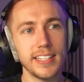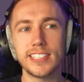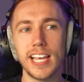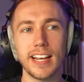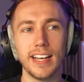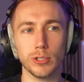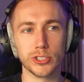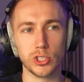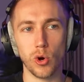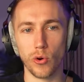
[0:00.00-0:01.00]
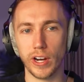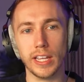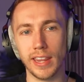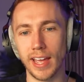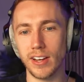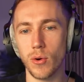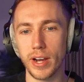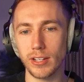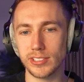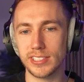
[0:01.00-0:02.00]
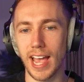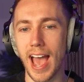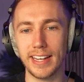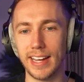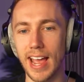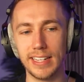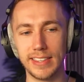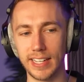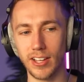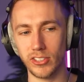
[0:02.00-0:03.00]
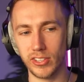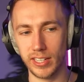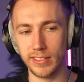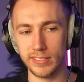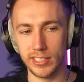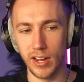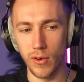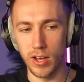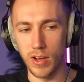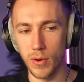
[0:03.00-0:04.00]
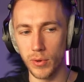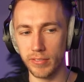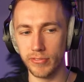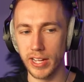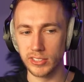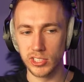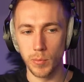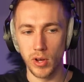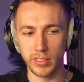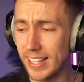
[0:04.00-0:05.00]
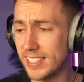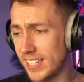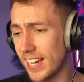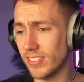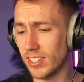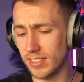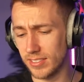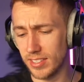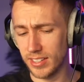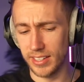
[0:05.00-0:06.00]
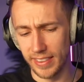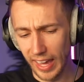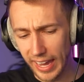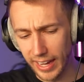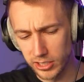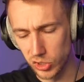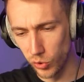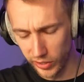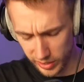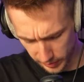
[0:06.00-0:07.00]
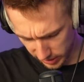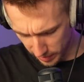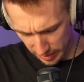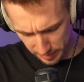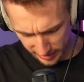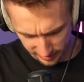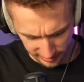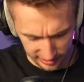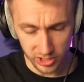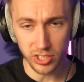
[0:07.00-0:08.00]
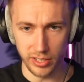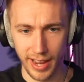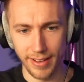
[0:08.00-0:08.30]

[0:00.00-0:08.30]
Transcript: least they had a little story in there. No one else has added anything other than, you know, oh, I want to find someone. At least he had the, the, the ick story, which maybe he shouldn't